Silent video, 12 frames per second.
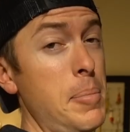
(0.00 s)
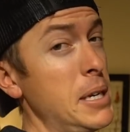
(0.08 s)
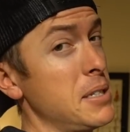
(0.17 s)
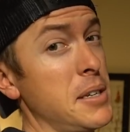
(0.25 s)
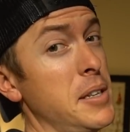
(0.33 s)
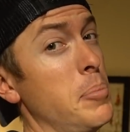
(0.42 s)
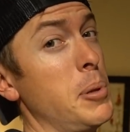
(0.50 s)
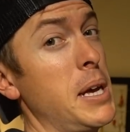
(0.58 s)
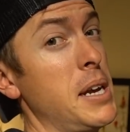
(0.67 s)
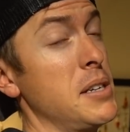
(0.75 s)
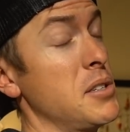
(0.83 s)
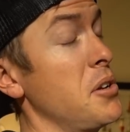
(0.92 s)
Basically, the
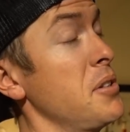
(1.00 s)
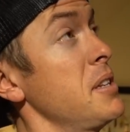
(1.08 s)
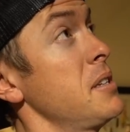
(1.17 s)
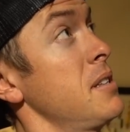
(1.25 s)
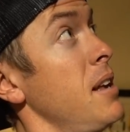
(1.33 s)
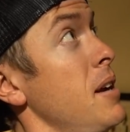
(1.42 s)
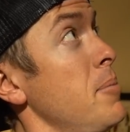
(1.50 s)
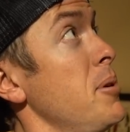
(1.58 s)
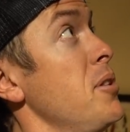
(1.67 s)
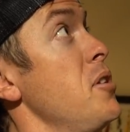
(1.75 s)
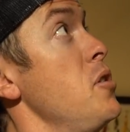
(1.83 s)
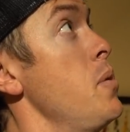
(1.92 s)
plan is on the setup on
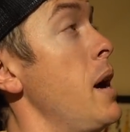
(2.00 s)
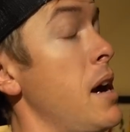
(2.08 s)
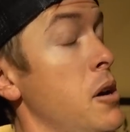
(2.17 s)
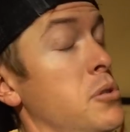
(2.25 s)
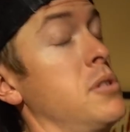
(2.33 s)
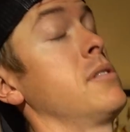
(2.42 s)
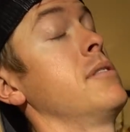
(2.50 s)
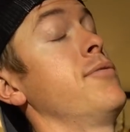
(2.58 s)
the new house